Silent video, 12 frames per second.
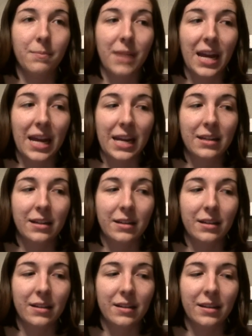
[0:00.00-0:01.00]
made
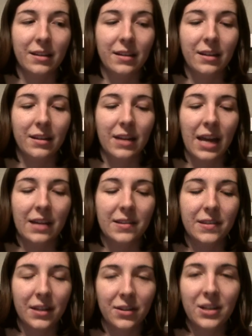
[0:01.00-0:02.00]
a
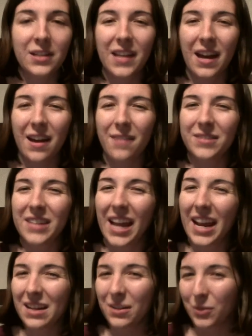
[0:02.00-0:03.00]
series of
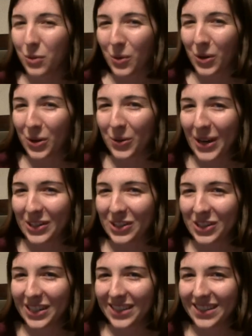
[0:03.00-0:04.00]
Diana lore
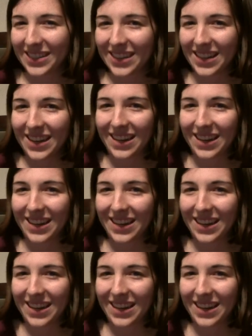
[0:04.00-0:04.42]
questions,